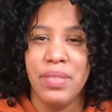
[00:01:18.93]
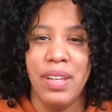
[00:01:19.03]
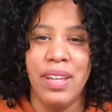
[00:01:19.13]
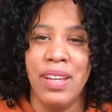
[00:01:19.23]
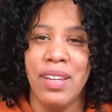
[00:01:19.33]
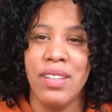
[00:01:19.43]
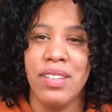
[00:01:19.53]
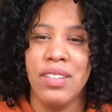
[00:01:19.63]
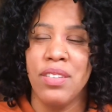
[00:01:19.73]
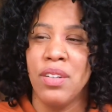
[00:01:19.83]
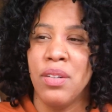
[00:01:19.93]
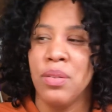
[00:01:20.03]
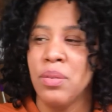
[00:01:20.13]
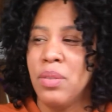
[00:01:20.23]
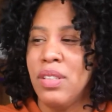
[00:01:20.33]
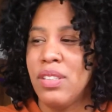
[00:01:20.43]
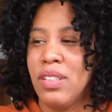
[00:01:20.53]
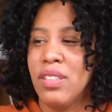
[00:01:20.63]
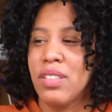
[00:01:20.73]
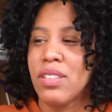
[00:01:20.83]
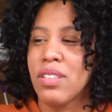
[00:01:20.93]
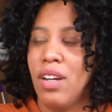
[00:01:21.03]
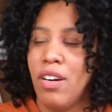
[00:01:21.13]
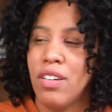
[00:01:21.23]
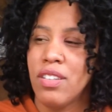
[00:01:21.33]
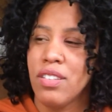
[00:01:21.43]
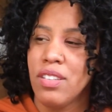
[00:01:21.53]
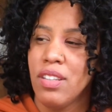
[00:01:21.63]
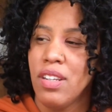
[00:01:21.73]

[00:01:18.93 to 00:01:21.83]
And you know, it's hard